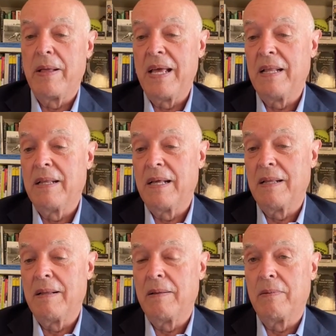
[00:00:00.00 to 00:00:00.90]
In
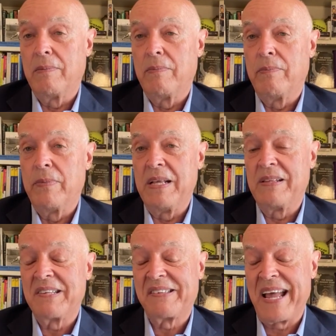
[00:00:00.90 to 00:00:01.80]

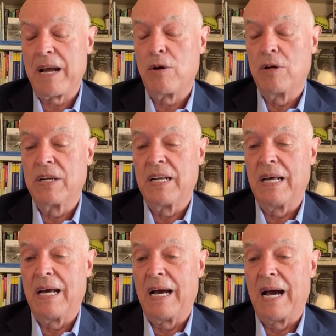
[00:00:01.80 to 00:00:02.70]
the second
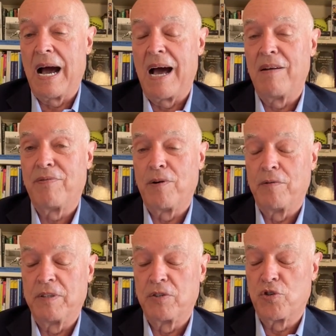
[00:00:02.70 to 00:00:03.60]
half
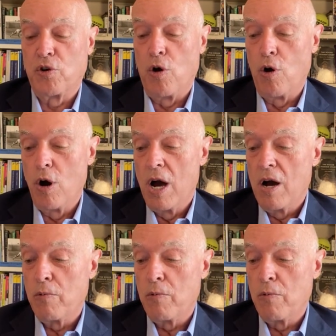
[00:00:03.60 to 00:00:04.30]
of the draw,